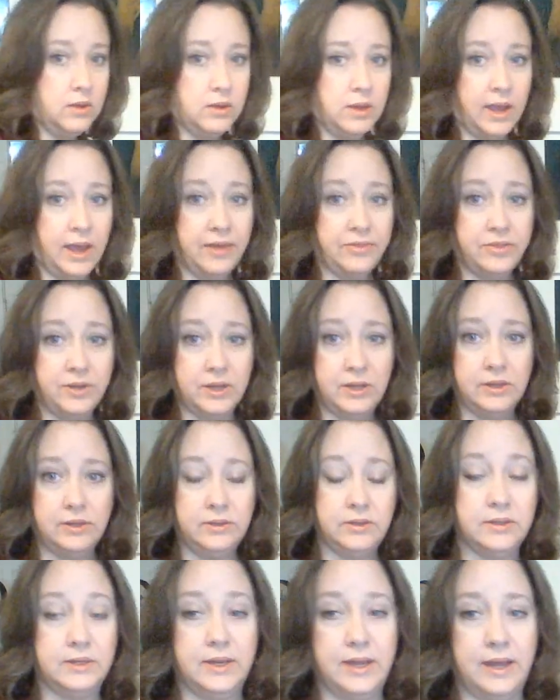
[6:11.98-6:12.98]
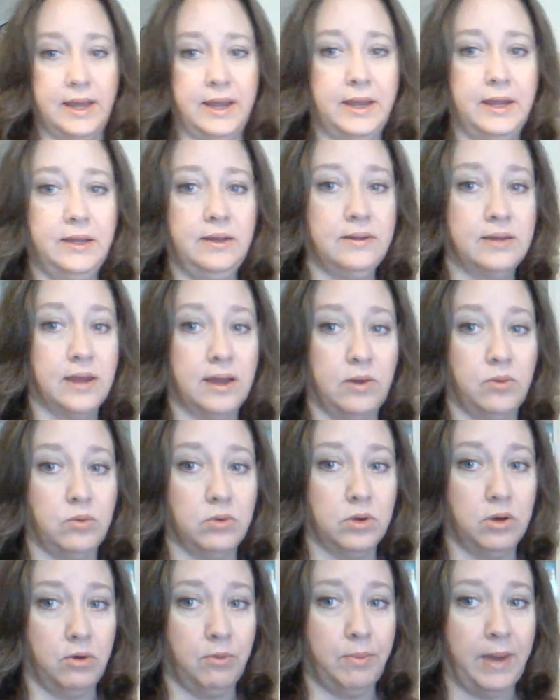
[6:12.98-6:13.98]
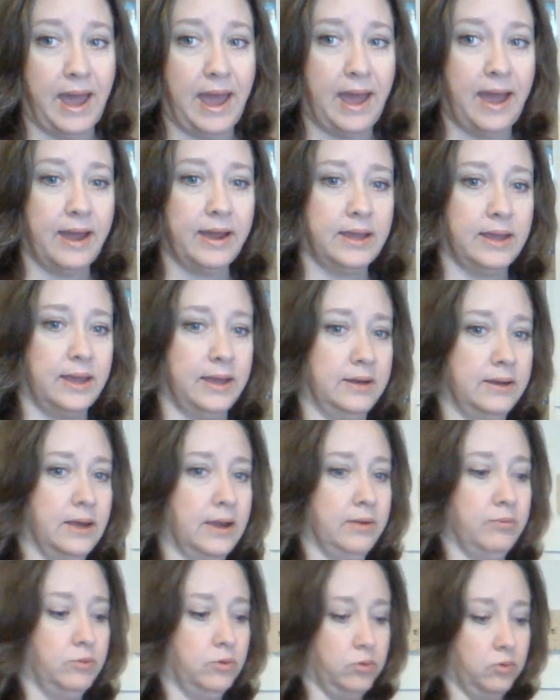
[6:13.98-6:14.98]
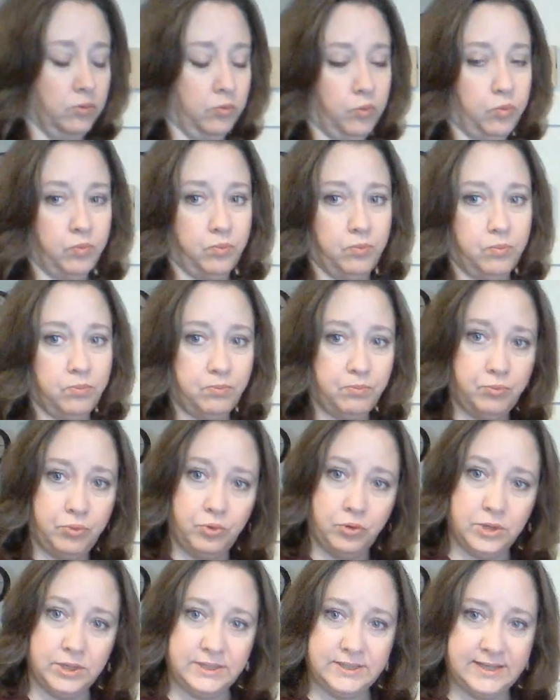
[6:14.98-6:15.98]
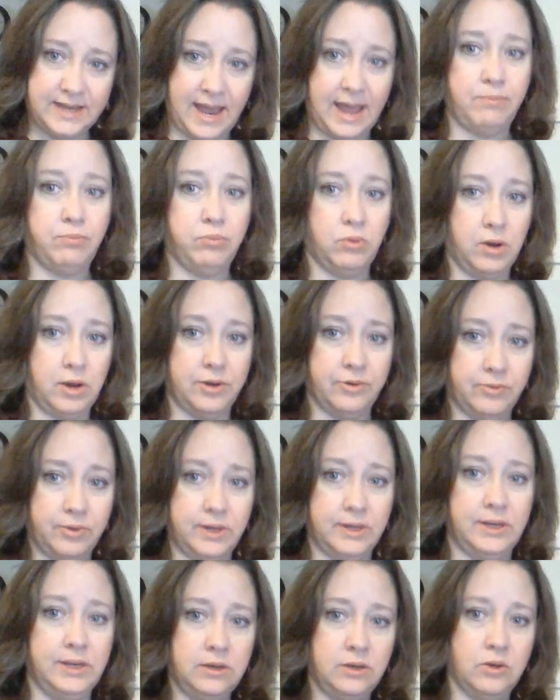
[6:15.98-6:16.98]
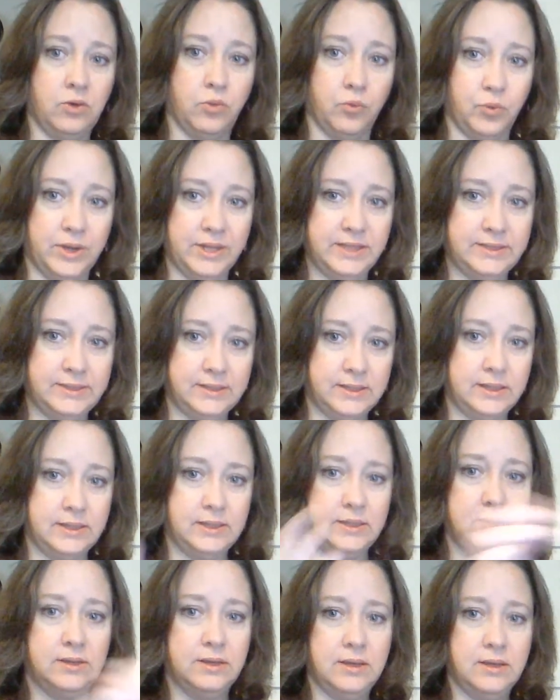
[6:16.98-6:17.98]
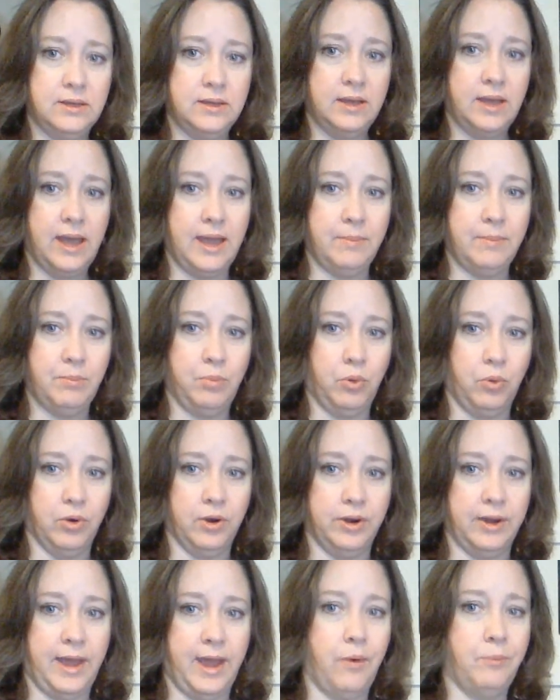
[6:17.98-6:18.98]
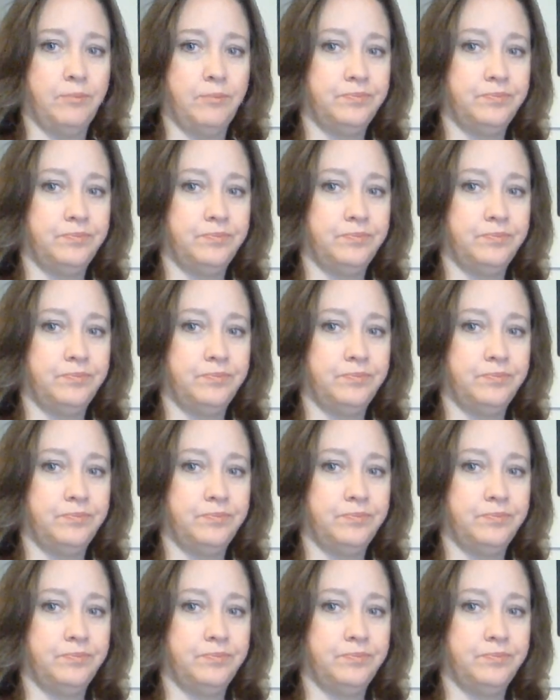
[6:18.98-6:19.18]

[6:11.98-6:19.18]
At the end of the day, I will go back and I will put tap water in it, rinse it, and pour it out.